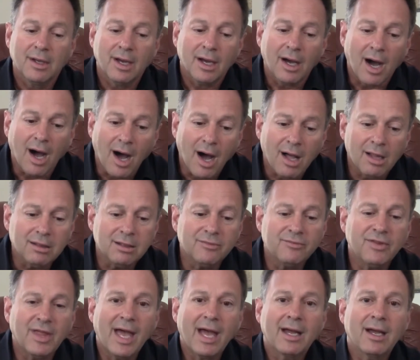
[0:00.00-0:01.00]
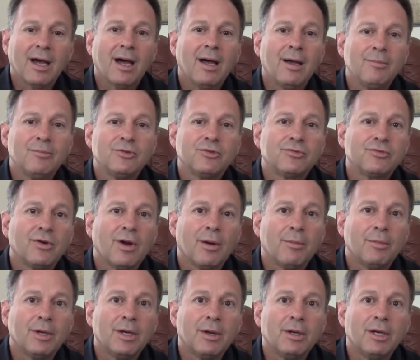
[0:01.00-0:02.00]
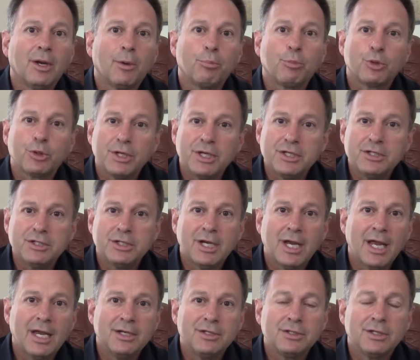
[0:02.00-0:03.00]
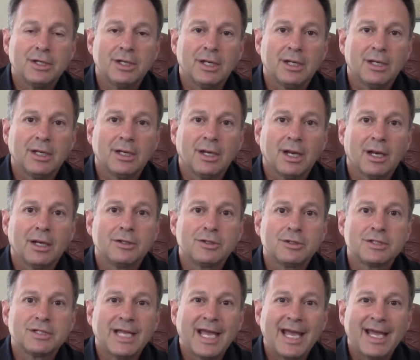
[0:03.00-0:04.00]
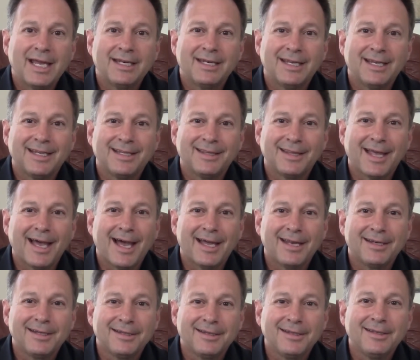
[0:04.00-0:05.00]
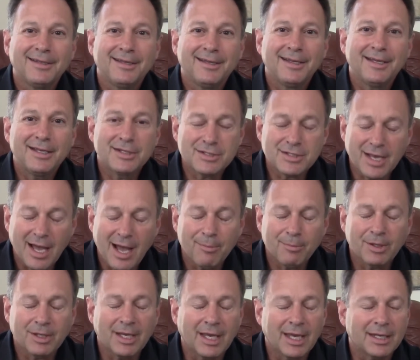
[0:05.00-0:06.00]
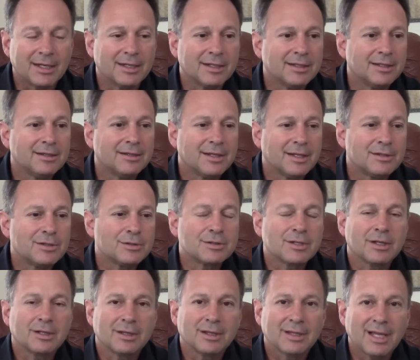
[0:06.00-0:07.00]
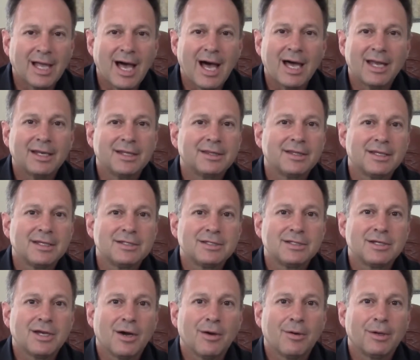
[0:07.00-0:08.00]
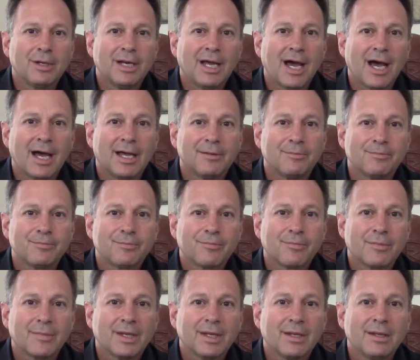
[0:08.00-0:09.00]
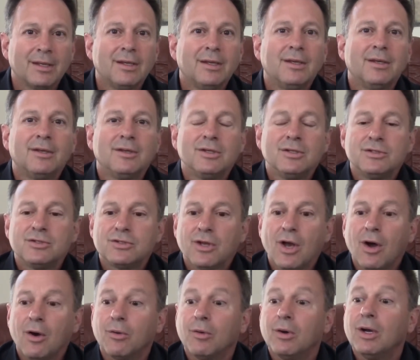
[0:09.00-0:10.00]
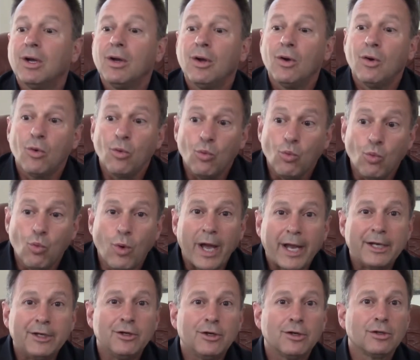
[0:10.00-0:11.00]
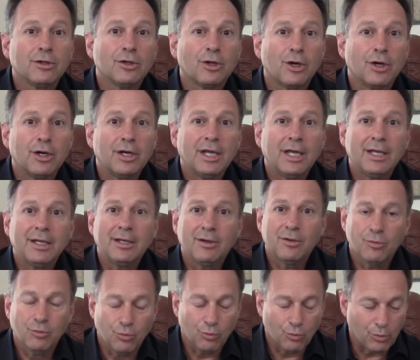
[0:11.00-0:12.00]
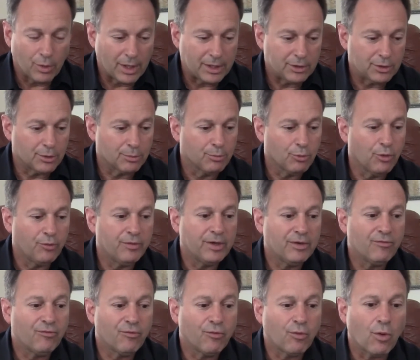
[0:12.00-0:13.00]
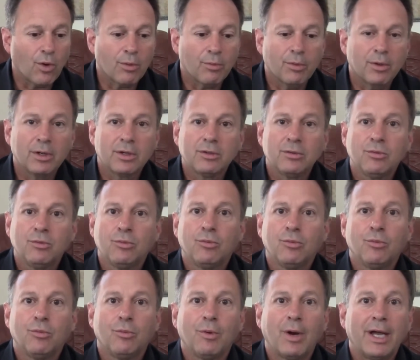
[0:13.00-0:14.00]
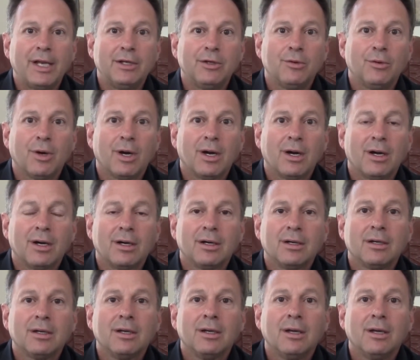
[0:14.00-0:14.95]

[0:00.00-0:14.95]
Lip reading: All of that comes from an appreciation and an understanding that it's complicated, that there's a lot of things going on. So, when you're learning, when you're moving forward, when you are